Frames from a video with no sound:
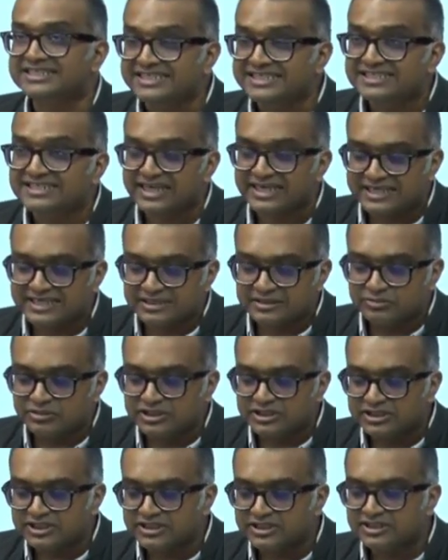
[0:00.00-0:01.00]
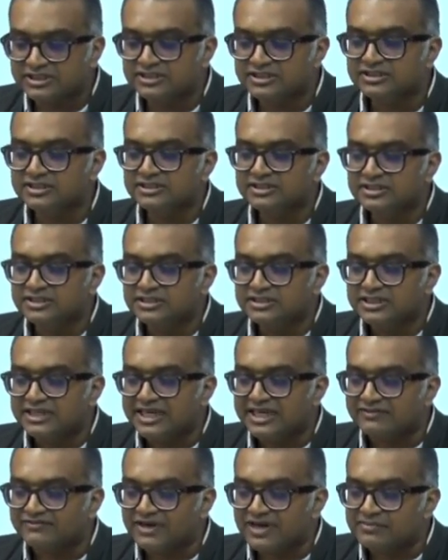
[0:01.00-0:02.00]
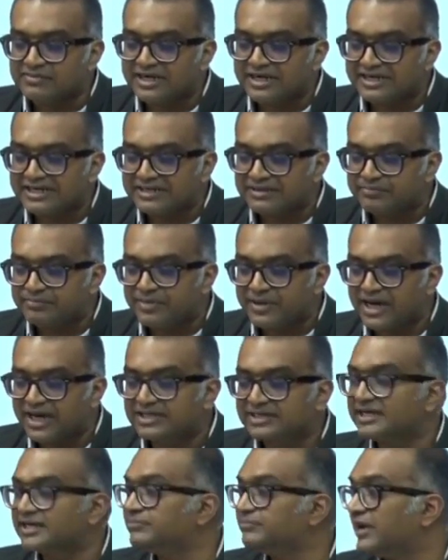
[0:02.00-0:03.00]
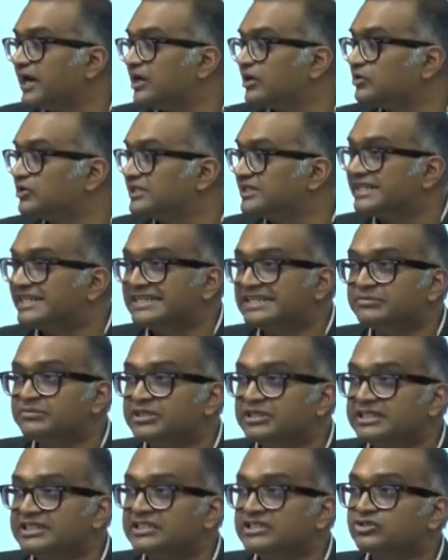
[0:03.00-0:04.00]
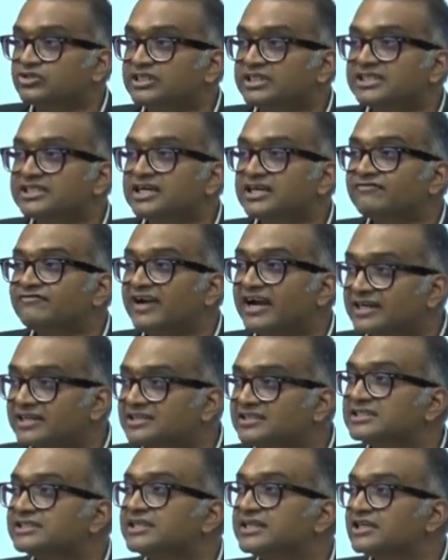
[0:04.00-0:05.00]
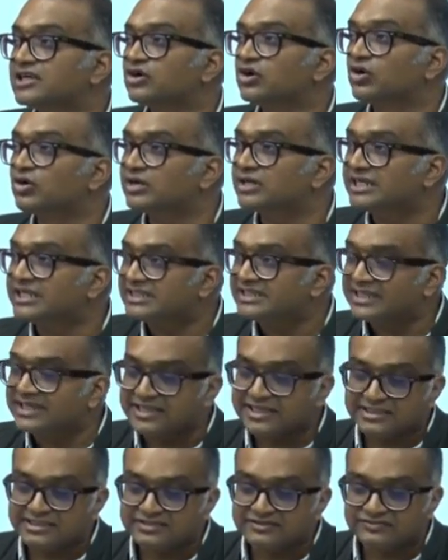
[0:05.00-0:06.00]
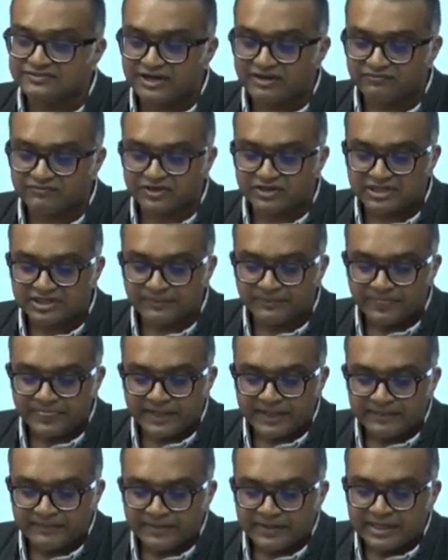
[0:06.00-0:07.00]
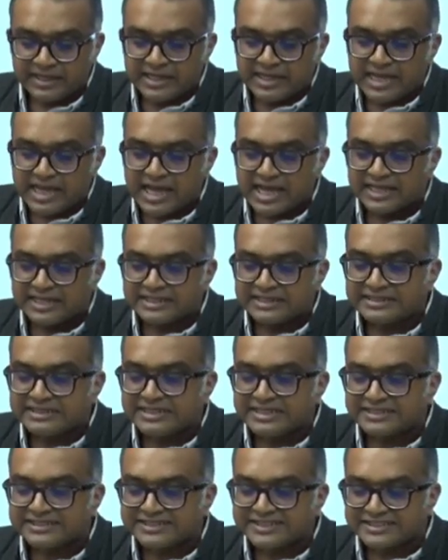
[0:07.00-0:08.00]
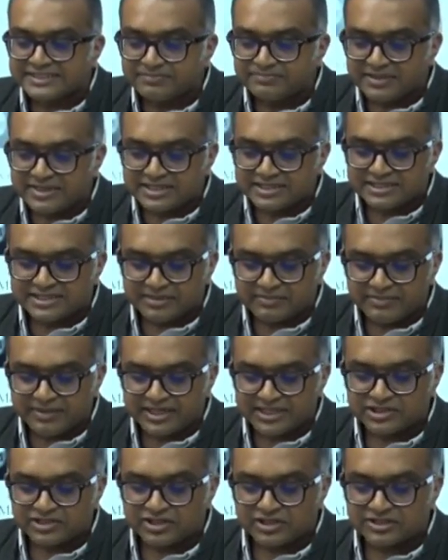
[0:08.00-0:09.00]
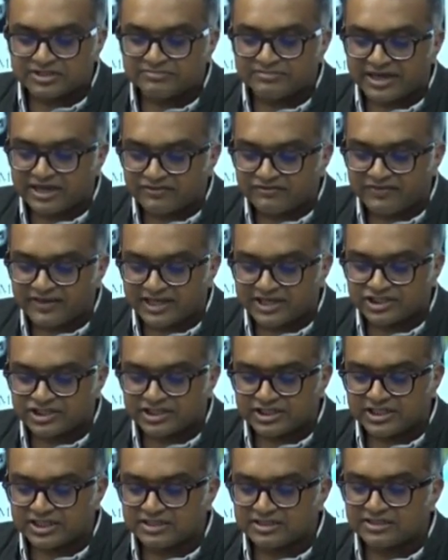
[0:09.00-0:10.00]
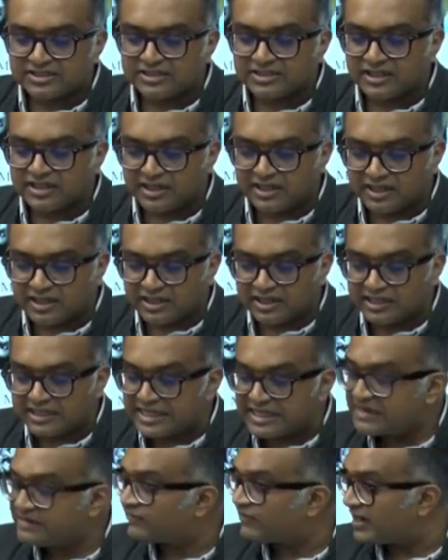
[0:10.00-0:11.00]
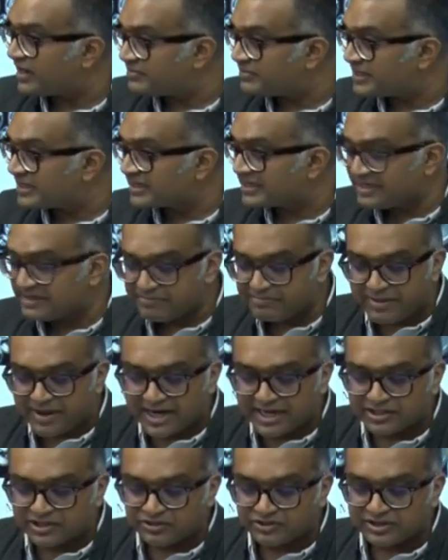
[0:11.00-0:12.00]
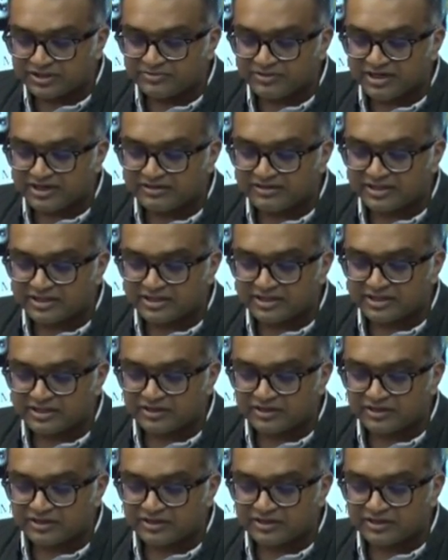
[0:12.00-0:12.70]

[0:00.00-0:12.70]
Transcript: recyclability, environmental impact, and biodegradability. So these are factors that are already there in the framework. And the assessments are based on manufacturing, uh, environmental impact during uh,